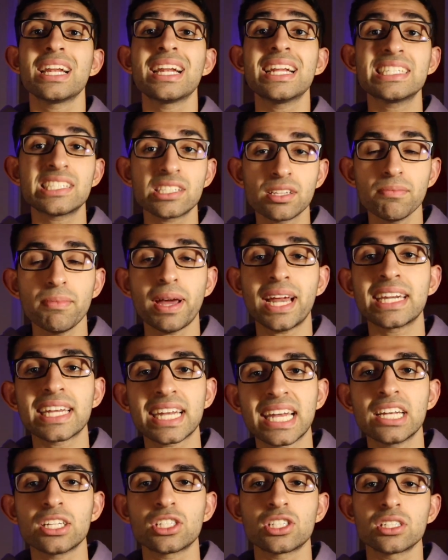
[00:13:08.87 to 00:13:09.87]
a list of
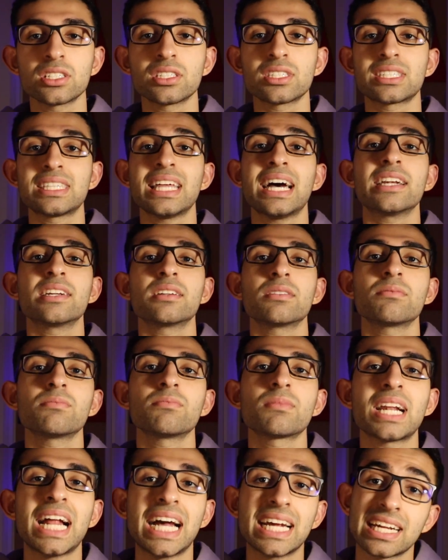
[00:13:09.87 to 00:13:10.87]
medications that
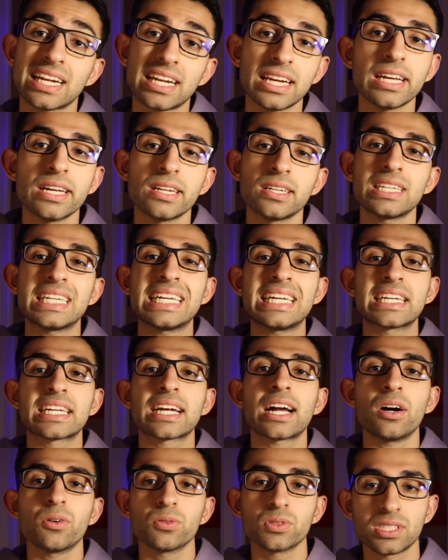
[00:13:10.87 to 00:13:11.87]
likely need
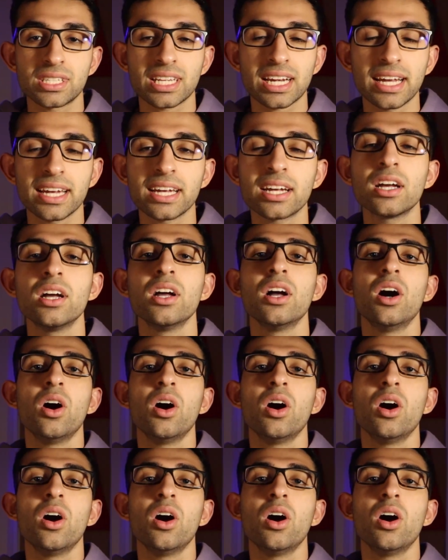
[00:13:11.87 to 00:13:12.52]
counseling,